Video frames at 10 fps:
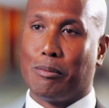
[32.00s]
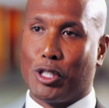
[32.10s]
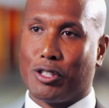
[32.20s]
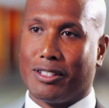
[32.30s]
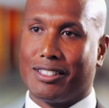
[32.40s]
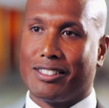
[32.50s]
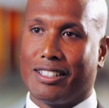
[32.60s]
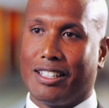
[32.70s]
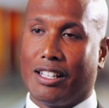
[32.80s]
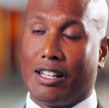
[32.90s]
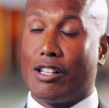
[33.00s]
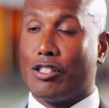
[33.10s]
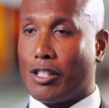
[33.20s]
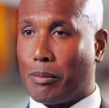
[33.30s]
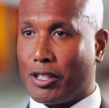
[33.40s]
emissions.
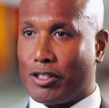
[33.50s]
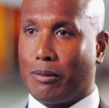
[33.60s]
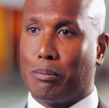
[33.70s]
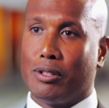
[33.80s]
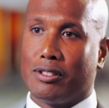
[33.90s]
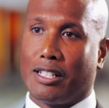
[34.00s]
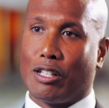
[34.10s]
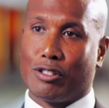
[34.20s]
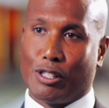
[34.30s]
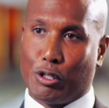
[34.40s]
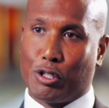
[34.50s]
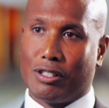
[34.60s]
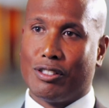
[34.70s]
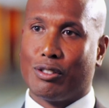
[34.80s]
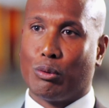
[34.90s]
Some examples in our
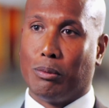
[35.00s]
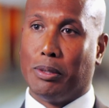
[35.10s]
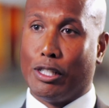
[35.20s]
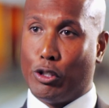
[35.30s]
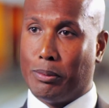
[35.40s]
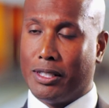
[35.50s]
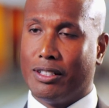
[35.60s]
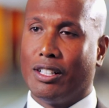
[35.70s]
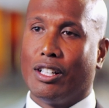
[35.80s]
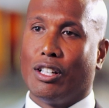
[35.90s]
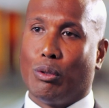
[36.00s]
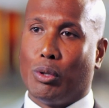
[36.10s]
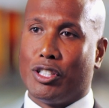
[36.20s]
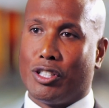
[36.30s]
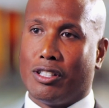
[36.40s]
solutions would be Lumen,
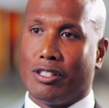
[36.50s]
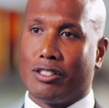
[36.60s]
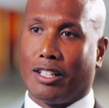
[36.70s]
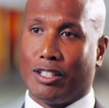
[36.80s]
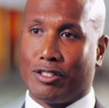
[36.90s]
which is a